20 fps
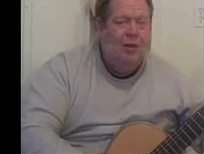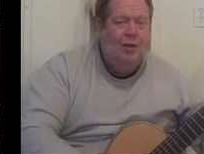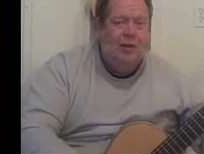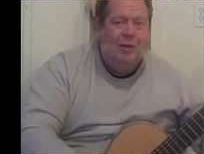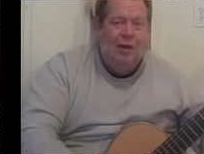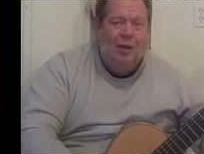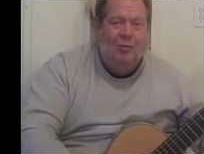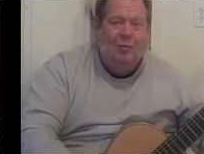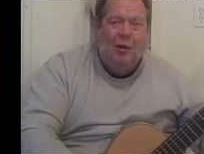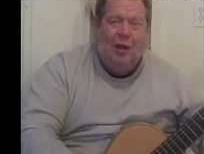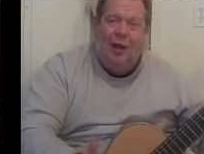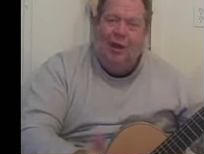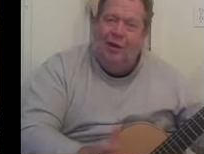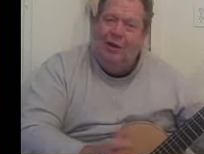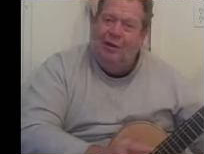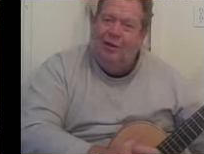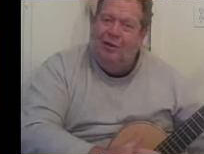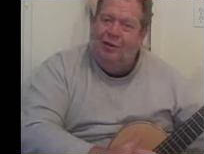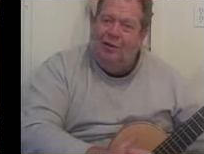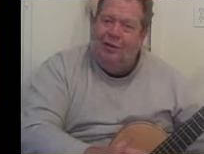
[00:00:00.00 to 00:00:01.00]
Same
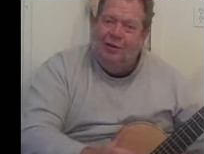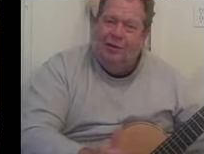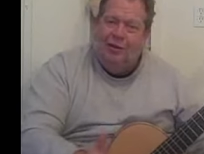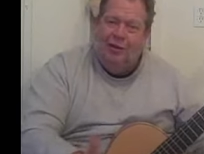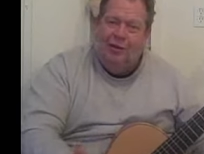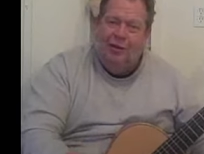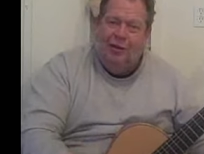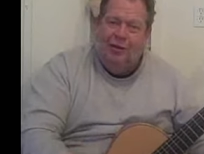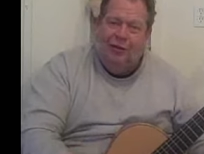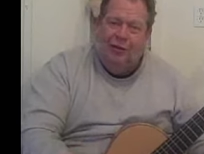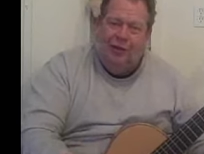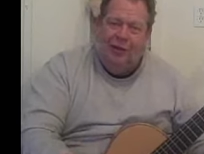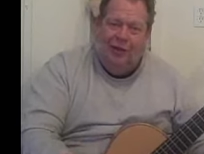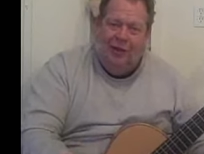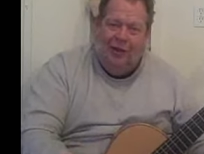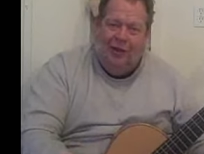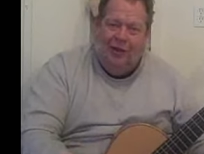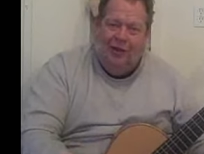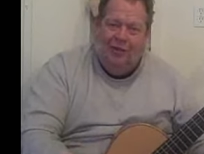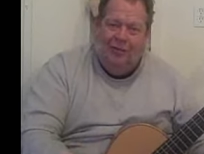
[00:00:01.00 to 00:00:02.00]
pattern, just in a different
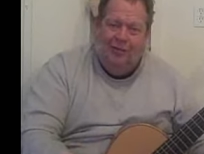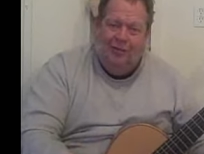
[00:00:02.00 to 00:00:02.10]
key.